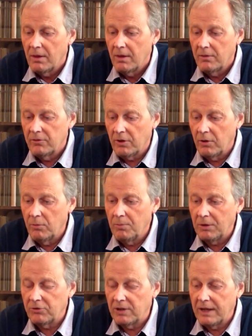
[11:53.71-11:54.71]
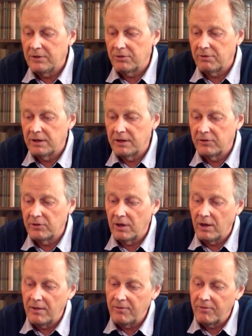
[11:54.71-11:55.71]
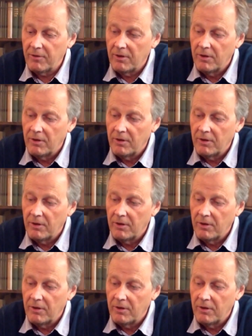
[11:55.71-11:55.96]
so much later in his life.